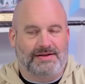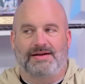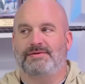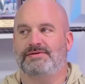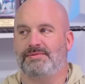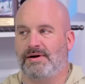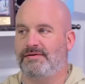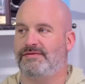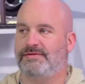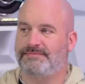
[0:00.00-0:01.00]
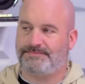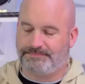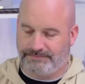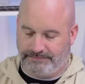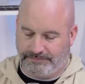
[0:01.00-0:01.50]
That was rough.
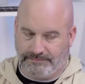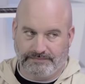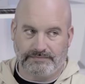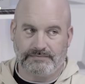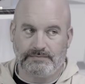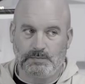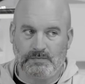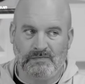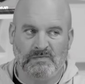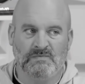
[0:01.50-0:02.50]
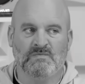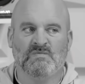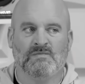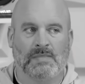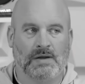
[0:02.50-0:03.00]
Yeah, like I said, that was